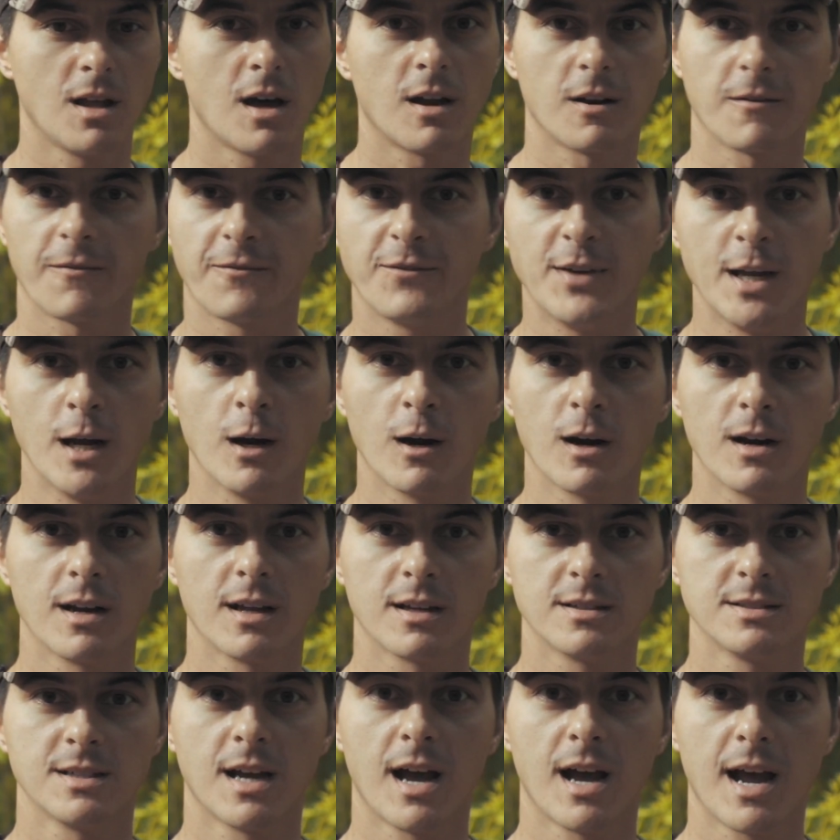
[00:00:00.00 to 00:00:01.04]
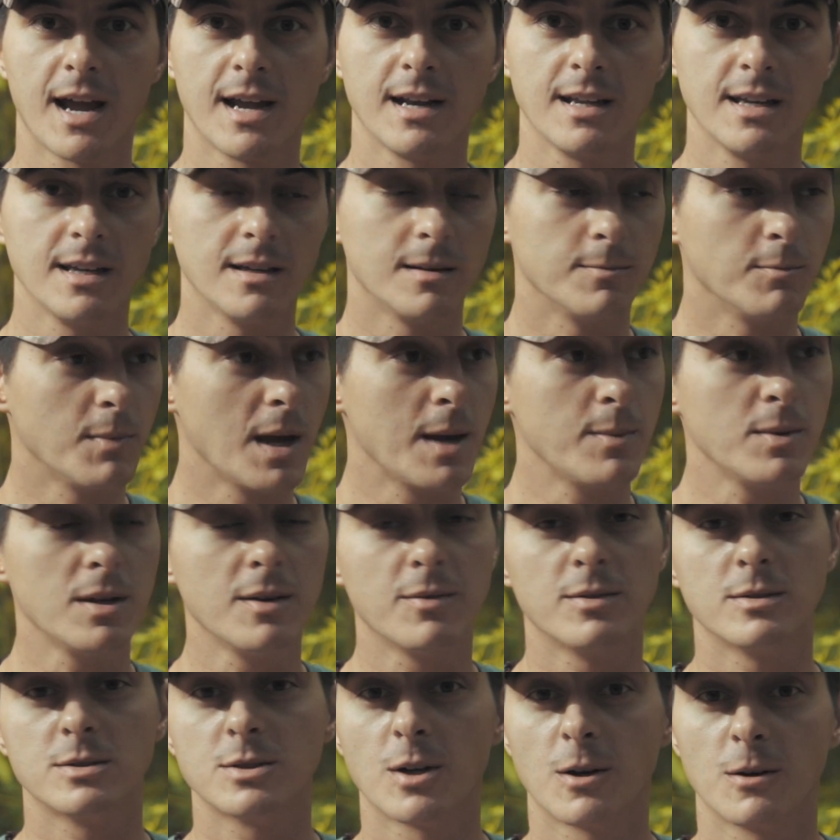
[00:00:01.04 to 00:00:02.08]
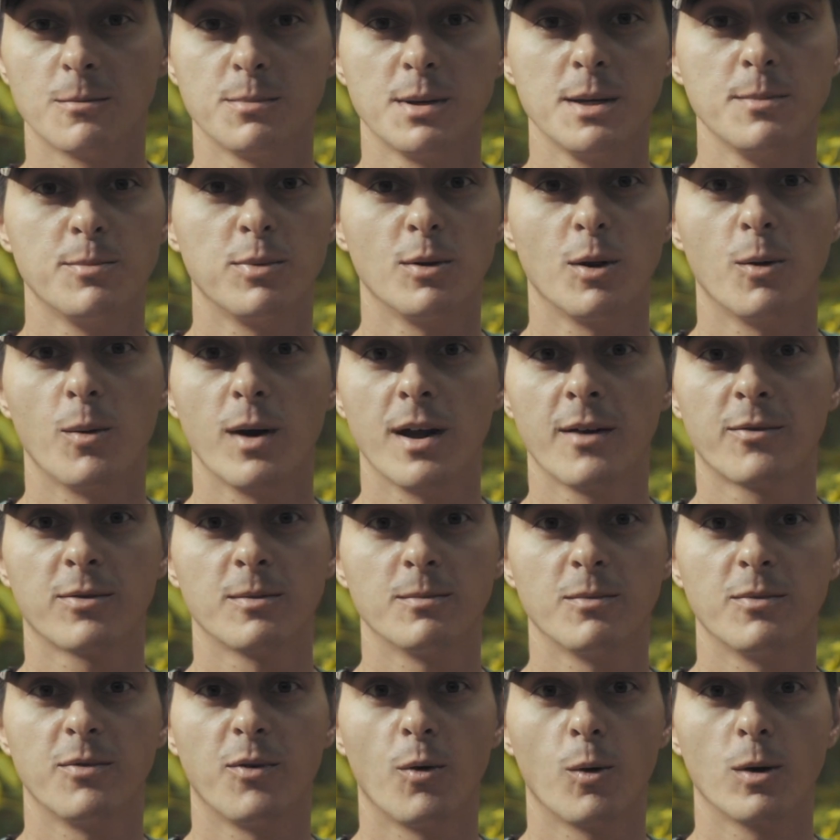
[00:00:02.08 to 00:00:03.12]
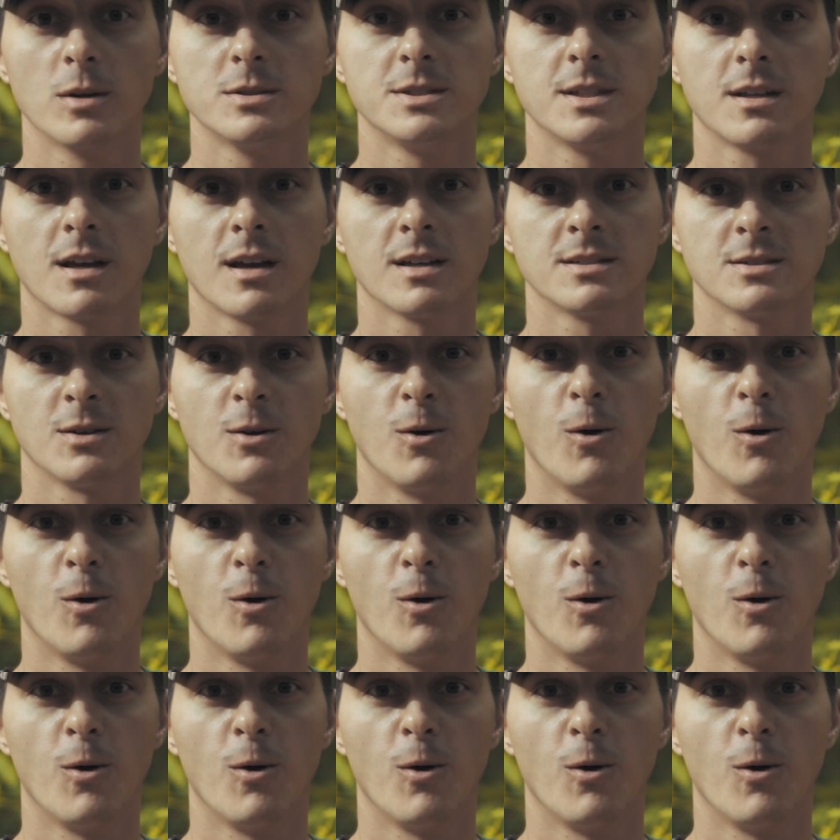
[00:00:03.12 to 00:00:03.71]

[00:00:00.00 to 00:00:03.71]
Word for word: lot of fear and anxiety and maybe even turn people away from foraging as a